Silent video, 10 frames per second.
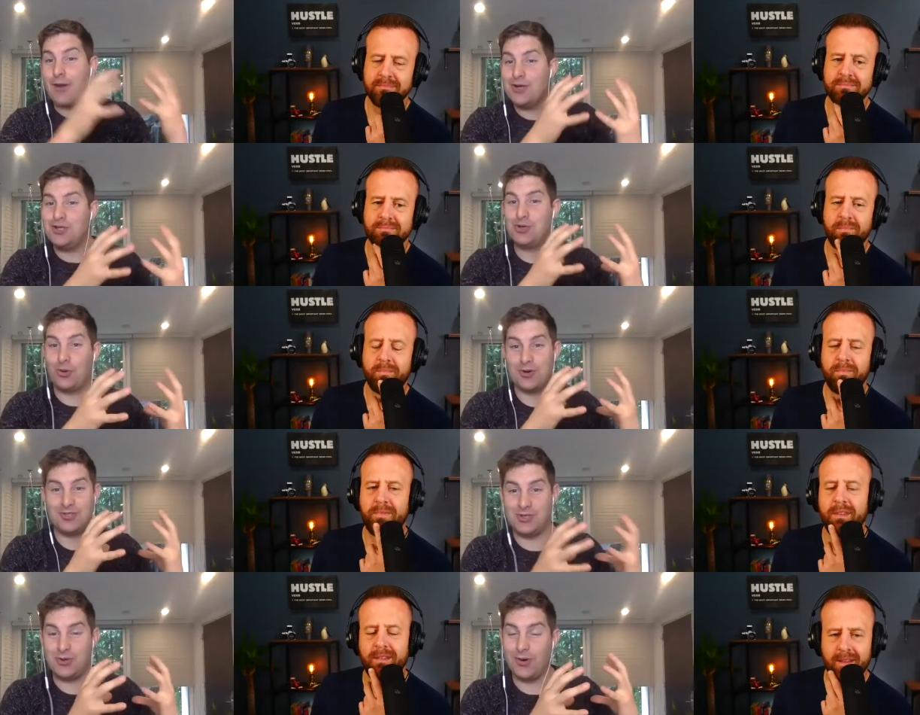Speaker 1: very
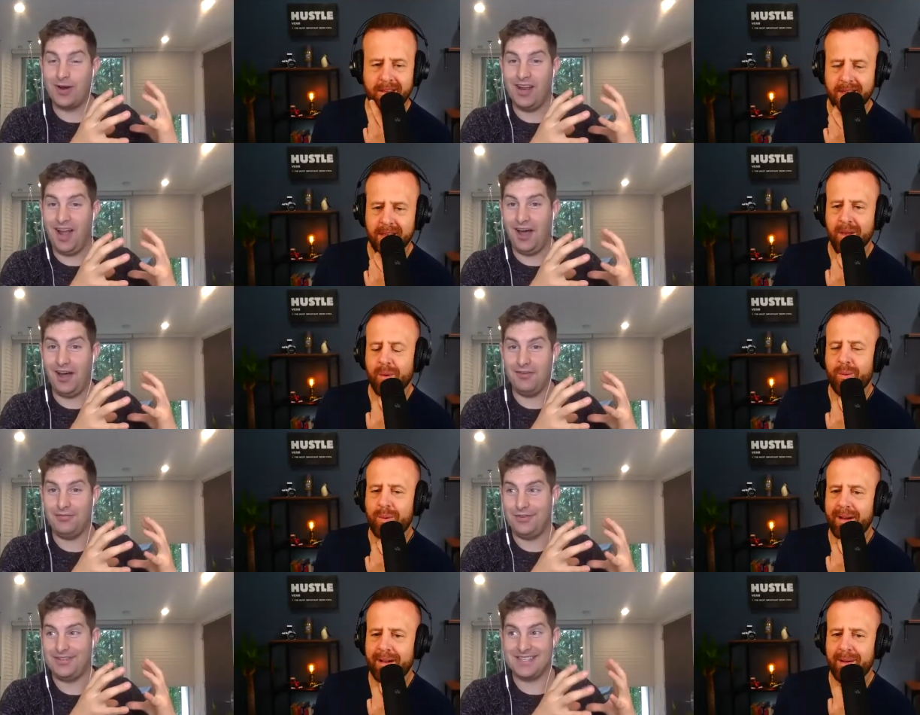short story
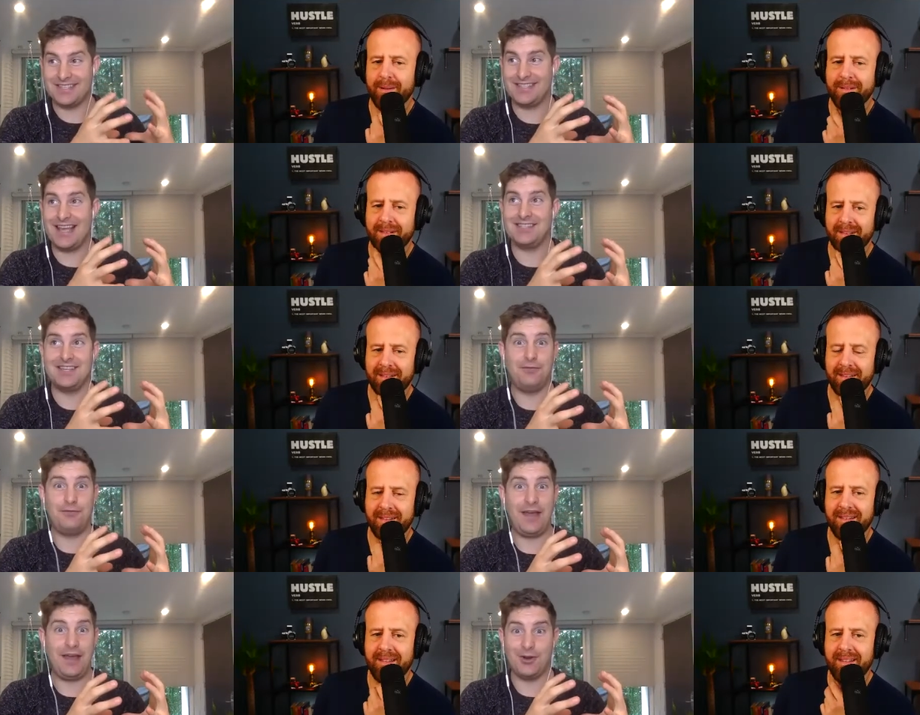wow. of
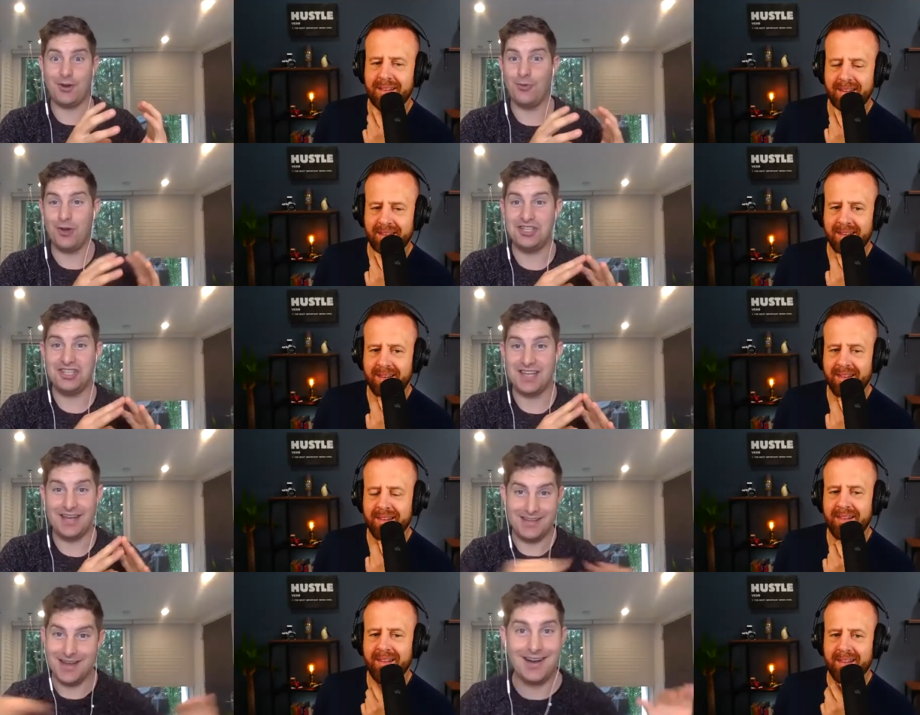success and failure, which
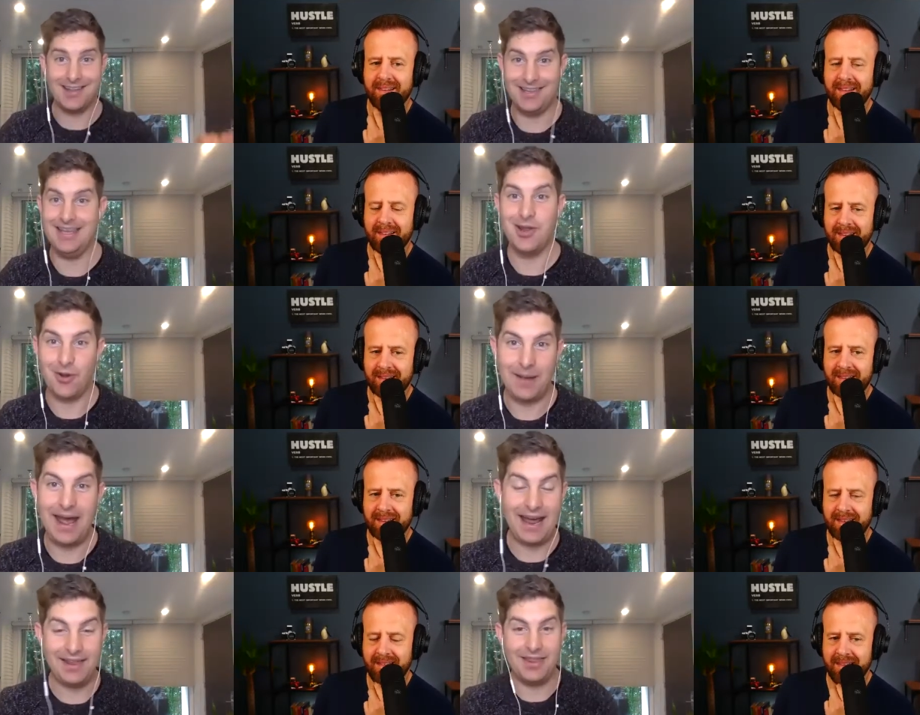is not a
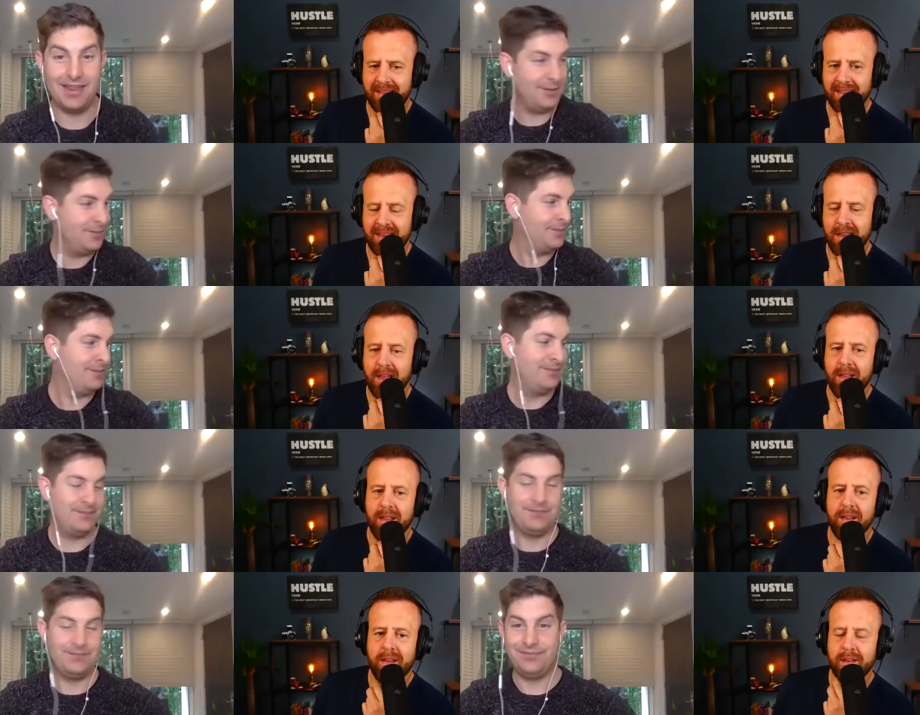linear path.
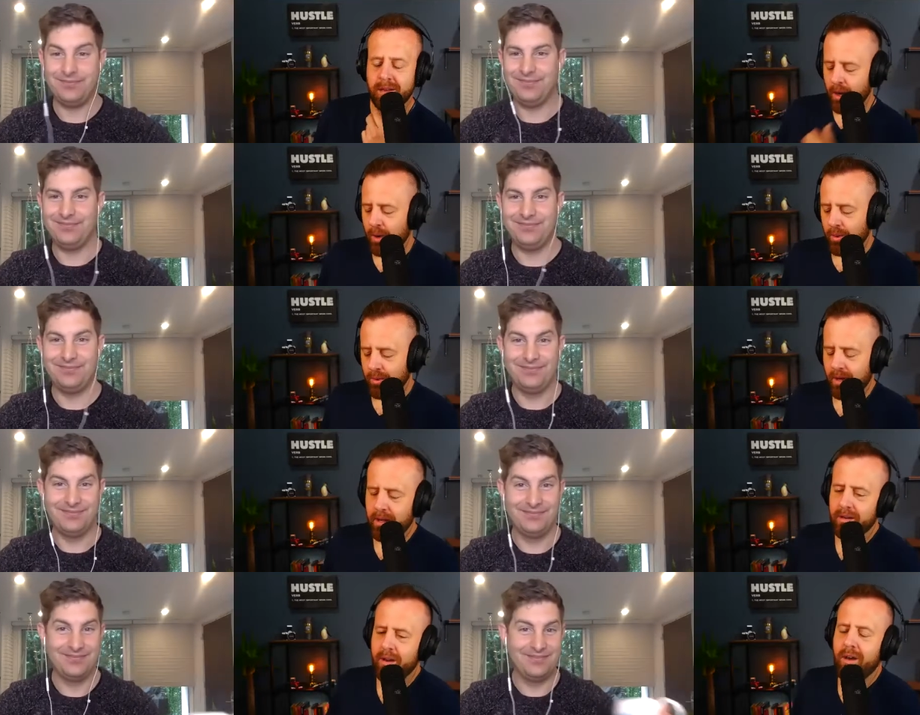
Speaker 2: No,
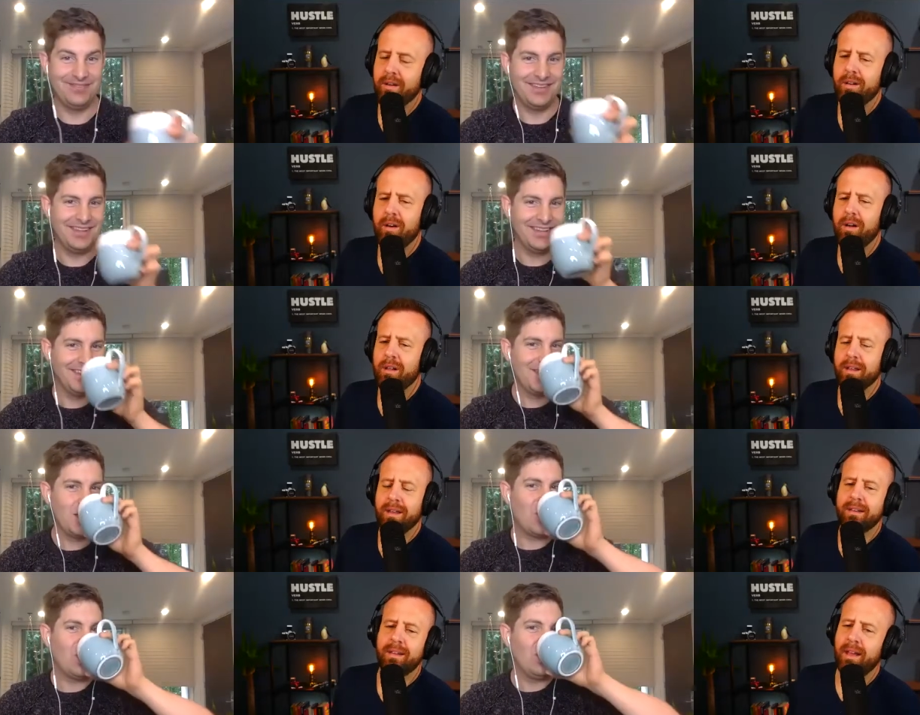not not at all.
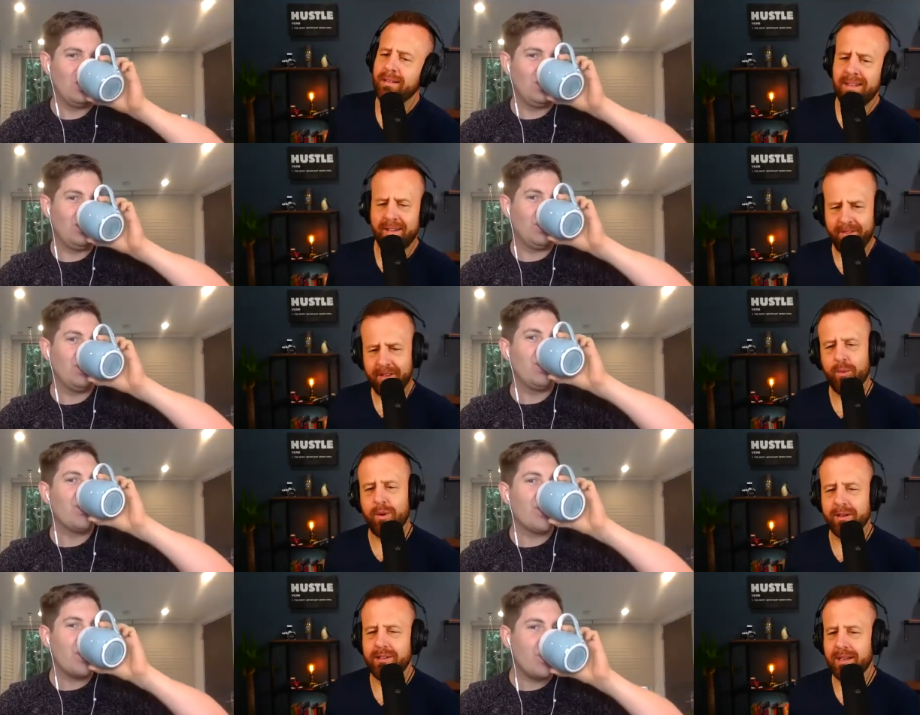And I definitely
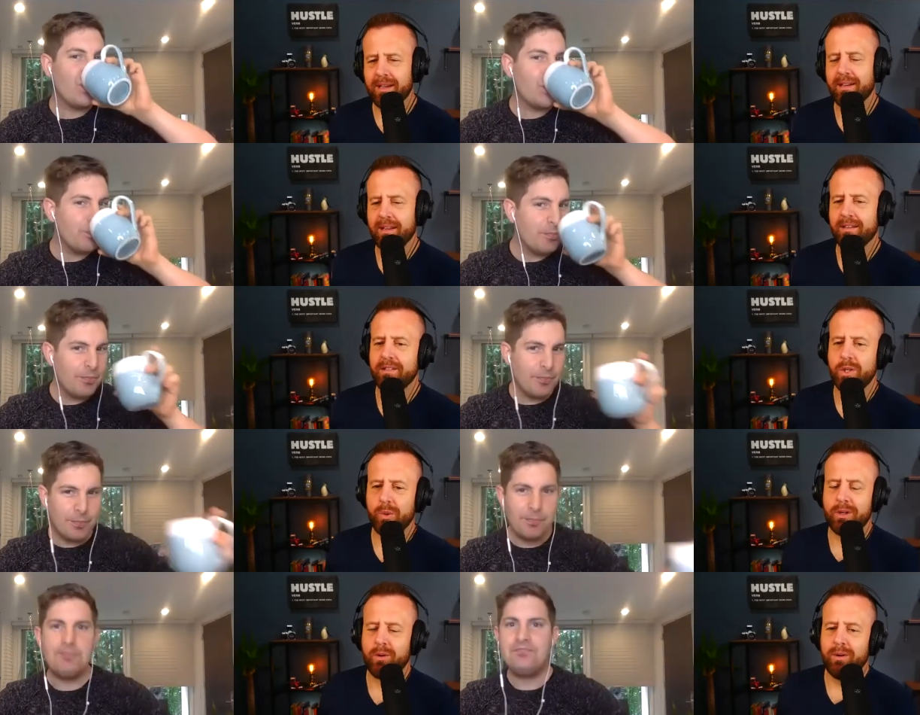want to dig into this
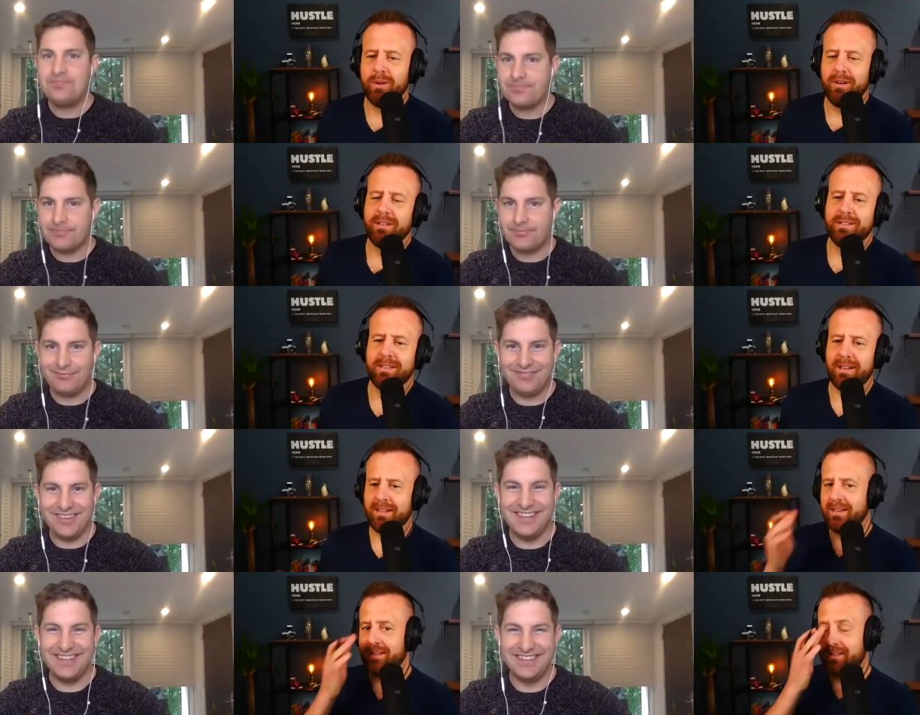unicorn because I
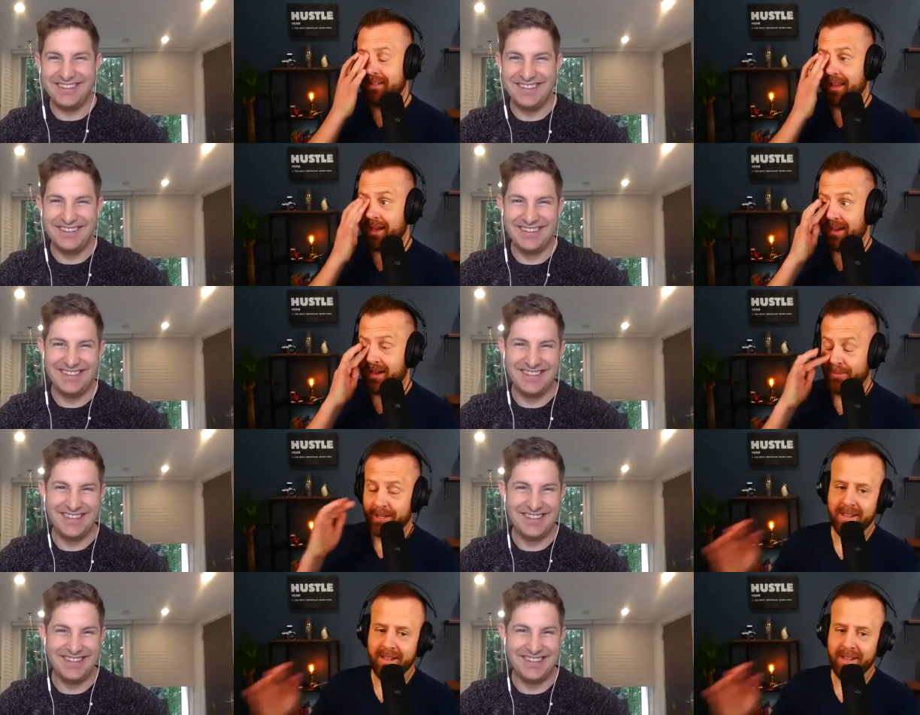didn't see that coming.